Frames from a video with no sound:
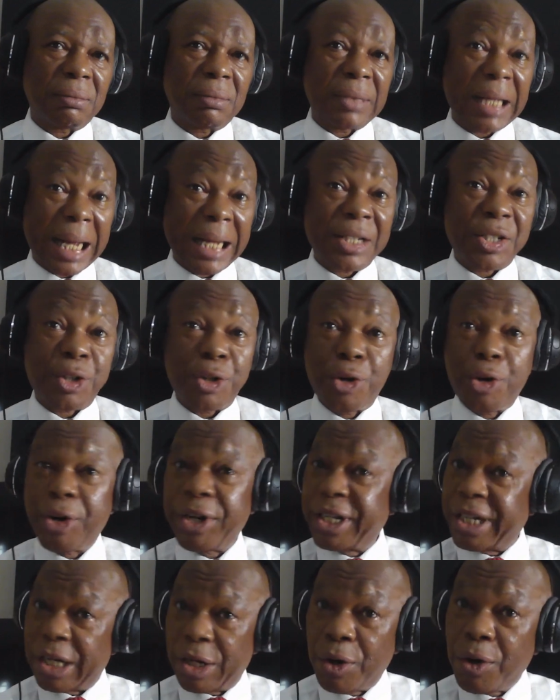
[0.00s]
that is, go
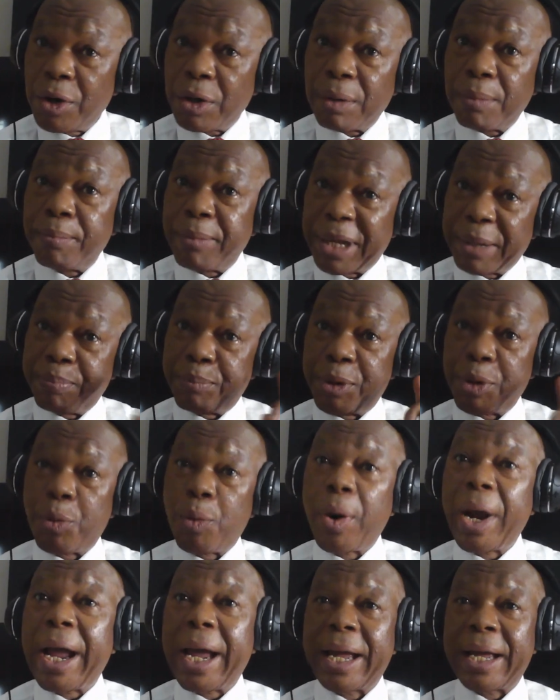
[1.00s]
it alone, but
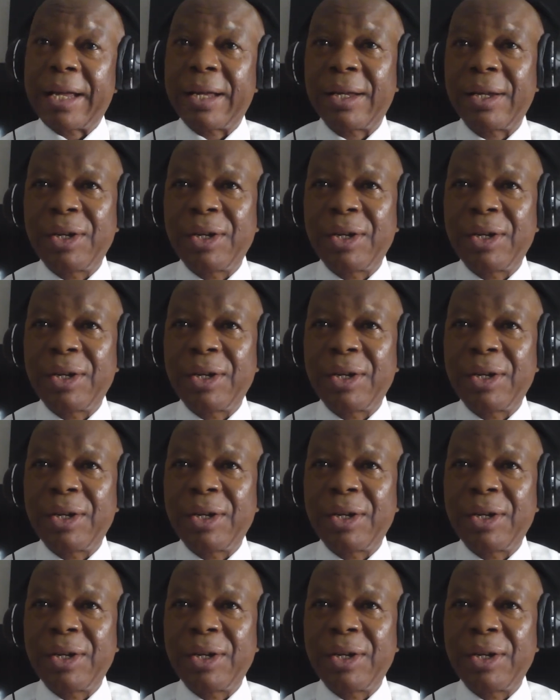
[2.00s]
beware.